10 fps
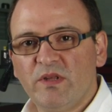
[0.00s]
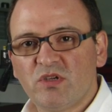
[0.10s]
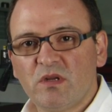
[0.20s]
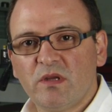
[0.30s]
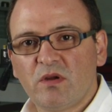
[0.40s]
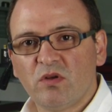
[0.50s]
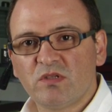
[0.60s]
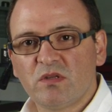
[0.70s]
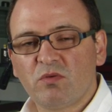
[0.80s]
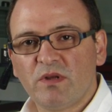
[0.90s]
We initially
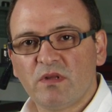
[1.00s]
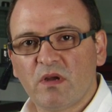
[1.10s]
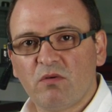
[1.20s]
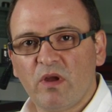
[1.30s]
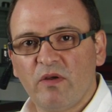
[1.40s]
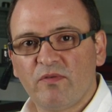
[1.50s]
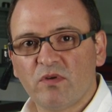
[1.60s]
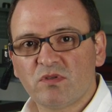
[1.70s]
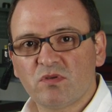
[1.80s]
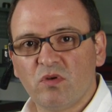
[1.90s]
concentrated our
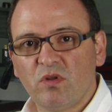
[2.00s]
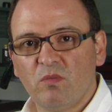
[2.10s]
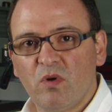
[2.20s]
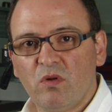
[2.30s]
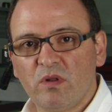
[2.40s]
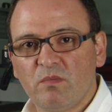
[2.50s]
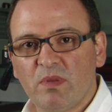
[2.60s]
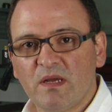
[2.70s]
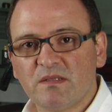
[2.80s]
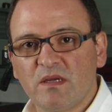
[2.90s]
efforts on the mold and
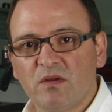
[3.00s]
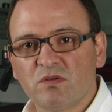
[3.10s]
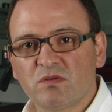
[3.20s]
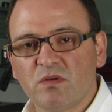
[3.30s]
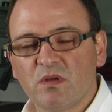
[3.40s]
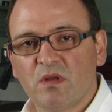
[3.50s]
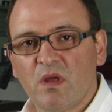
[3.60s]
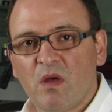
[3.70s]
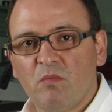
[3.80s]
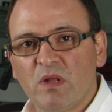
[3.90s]
plastic industry,
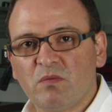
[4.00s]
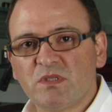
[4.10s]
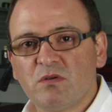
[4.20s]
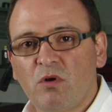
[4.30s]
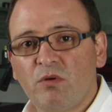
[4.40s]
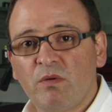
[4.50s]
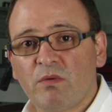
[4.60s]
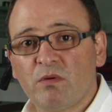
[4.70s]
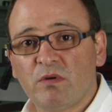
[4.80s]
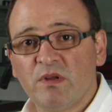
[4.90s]
but with growing
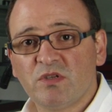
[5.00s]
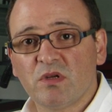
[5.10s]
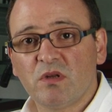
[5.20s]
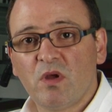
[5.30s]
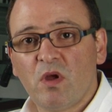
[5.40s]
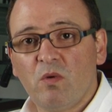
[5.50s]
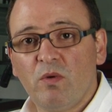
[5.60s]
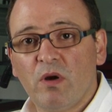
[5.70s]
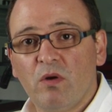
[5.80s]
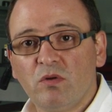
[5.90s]
recognition,
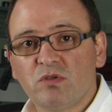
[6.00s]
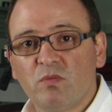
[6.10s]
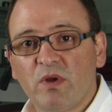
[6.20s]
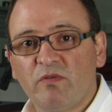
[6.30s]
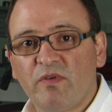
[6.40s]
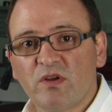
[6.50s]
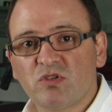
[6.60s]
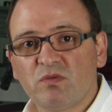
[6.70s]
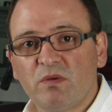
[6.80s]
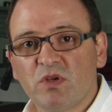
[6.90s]
we are also
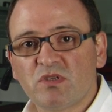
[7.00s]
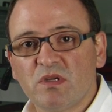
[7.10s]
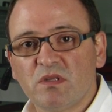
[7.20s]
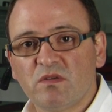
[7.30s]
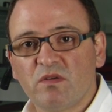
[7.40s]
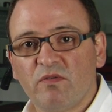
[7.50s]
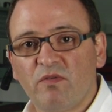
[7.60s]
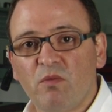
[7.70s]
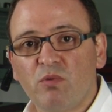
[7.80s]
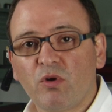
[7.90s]
manufacturing machines
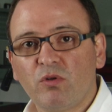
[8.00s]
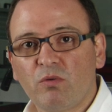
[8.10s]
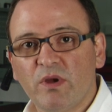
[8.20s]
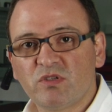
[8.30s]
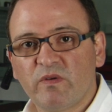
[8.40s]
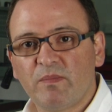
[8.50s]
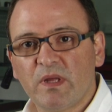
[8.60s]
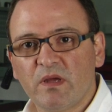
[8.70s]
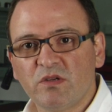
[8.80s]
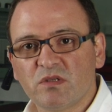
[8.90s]
for a broader range of
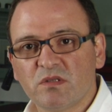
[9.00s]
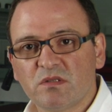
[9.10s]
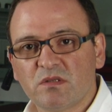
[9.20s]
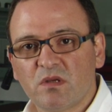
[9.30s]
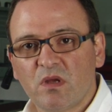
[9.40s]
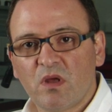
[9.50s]
applications.